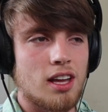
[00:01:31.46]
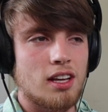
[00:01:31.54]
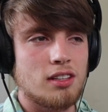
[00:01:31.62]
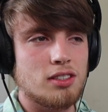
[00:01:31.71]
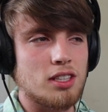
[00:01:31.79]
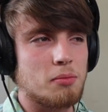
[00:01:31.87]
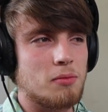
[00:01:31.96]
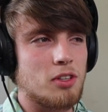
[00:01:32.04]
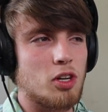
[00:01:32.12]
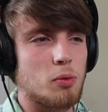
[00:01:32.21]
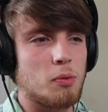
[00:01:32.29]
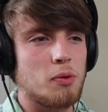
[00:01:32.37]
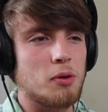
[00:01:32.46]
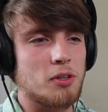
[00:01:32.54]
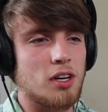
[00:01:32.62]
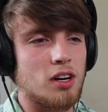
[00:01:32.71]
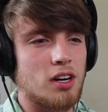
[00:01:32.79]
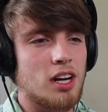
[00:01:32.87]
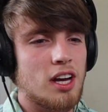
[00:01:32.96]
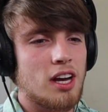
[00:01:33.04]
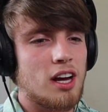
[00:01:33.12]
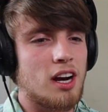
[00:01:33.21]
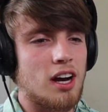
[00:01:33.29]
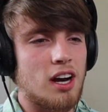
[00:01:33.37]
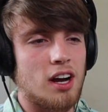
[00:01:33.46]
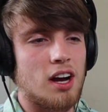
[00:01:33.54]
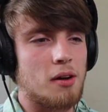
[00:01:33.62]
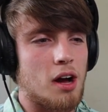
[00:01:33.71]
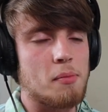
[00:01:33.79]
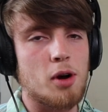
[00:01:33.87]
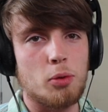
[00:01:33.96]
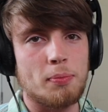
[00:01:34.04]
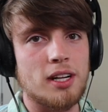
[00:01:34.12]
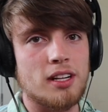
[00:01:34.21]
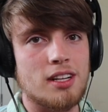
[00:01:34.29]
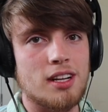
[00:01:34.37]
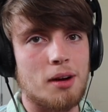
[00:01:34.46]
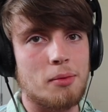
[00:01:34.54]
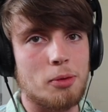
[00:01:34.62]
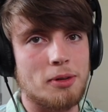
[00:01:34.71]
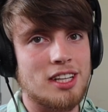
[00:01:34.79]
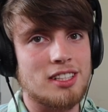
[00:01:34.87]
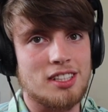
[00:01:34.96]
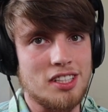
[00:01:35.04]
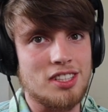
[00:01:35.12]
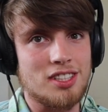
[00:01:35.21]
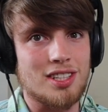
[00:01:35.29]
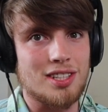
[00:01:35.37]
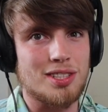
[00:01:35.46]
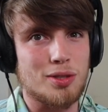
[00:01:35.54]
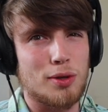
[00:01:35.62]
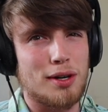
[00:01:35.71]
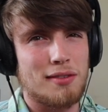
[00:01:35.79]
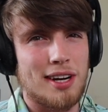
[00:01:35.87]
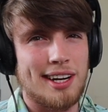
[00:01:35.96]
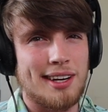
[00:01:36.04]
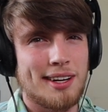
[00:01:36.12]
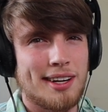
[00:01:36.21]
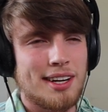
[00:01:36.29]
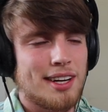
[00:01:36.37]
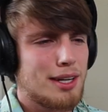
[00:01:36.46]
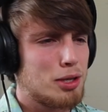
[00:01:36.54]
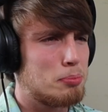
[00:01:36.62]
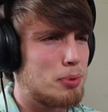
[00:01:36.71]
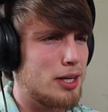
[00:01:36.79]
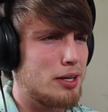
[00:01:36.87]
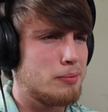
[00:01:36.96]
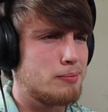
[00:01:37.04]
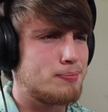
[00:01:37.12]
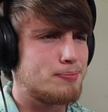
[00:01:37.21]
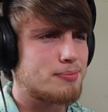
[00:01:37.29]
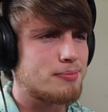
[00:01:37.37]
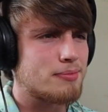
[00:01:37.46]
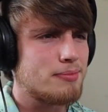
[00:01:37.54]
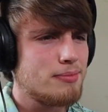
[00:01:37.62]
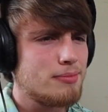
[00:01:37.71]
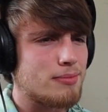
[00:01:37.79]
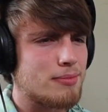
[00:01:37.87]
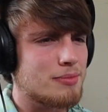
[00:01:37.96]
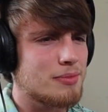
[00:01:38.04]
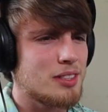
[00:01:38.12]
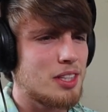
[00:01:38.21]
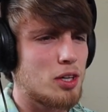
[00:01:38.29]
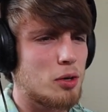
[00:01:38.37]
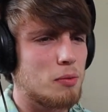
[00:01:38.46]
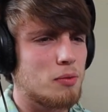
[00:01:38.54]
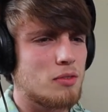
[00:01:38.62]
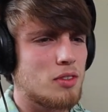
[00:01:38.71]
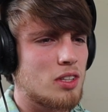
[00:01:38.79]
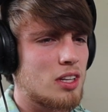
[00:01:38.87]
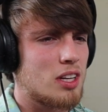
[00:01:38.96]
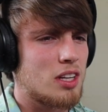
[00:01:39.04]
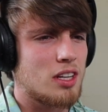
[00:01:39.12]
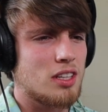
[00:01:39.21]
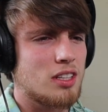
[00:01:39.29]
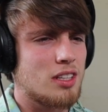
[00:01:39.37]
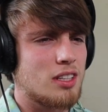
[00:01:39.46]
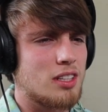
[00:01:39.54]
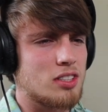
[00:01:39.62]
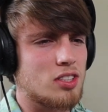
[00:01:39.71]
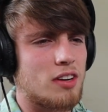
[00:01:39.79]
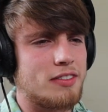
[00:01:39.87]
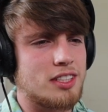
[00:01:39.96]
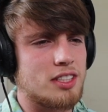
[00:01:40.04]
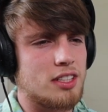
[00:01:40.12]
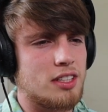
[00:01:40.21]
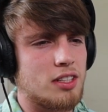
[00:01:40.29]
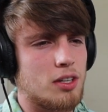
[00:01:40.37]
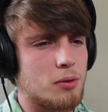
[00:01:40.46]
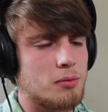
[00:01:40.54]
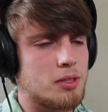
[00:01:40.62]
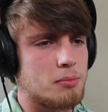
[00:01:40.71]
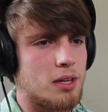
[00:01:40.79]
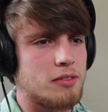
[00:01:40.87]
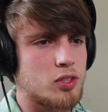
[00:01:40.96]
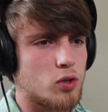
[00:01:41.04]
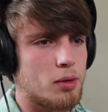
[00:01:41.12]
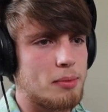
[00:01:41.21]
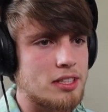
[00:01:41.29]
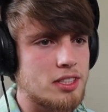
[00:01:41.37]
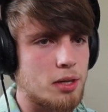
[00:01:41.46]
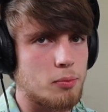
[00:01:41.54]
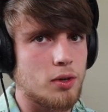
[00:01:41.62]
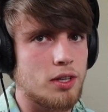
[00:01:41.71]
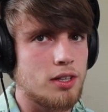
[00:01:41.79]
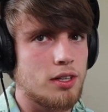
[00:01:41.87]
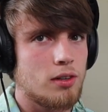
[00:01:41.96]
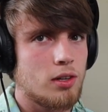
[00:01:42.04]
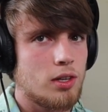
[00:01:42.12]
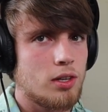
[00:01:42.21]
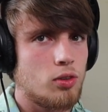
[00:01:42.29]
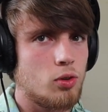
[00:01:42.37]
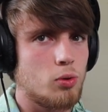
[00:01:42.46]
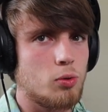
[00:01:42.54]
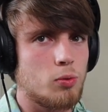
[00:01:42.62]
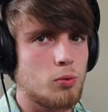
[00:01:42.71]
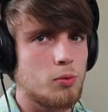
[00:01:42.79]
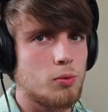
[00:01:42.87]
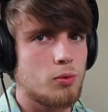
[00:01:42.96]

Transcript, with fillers: it's, you know when we were young, and I, I am hoping I'm hoping this this is just a good story, right? But you know, this is obviously you know some love story about someone who,